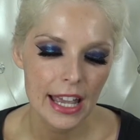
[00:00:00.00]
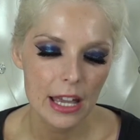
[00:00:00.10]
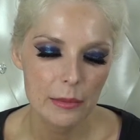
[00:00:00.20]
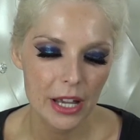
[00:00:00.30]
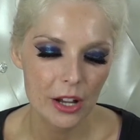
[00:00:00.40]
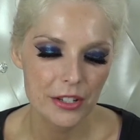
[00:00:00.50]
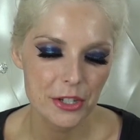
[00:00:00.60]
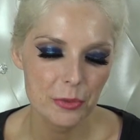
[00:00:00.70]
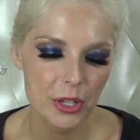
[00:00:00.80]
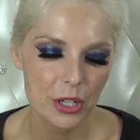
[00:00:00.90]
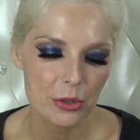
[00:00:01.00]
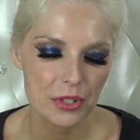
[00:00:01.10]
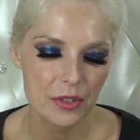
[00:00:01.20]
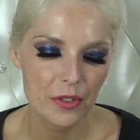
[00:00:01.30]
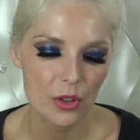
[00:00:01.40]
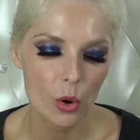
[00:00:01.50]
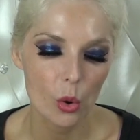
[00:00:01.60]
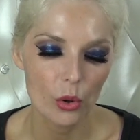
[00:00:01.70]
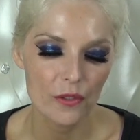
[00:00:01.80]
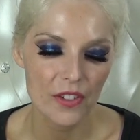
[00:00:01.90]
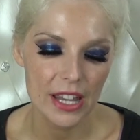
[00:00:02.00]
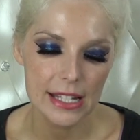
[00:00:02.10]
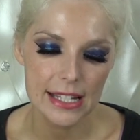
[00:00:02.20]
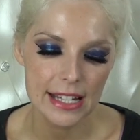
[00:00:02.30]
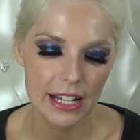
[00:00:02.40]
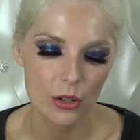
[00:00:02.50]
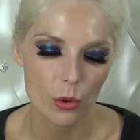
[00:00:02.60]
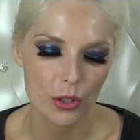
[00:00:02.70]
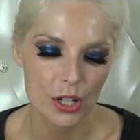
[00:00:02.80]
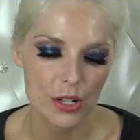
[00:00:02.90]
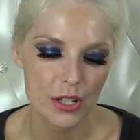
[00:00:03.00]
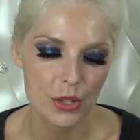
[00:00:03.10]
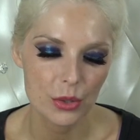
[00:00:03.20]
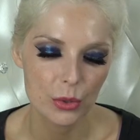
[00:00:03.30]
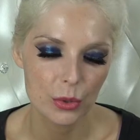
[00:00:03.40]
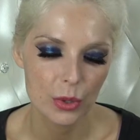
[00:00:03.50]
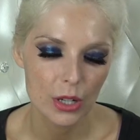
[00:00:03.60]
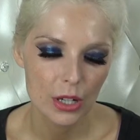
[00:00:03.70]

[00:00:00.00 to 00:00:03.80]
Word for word: It may also be used for the whole face in order to